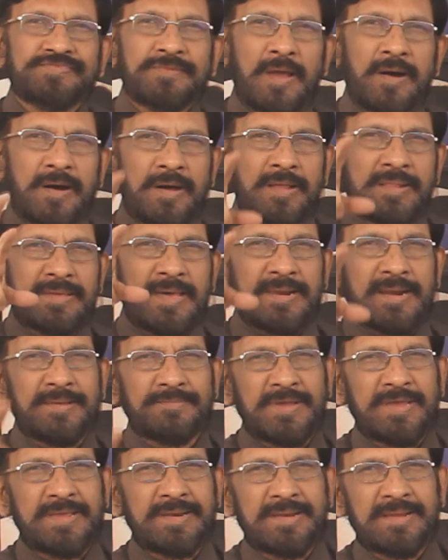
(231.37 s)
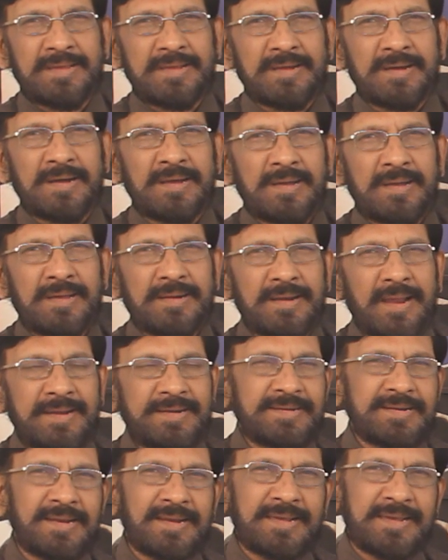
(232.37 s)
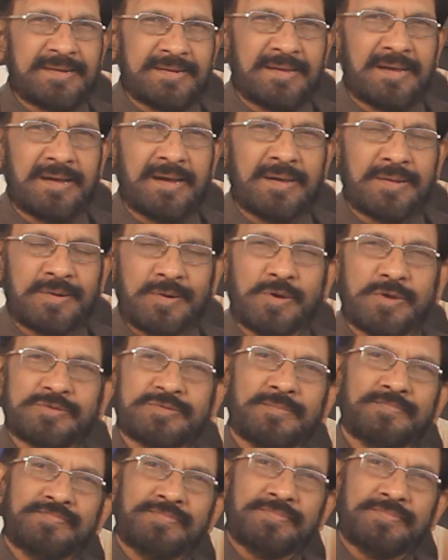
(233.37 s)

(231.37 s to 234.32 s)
all the remaining 99 rows,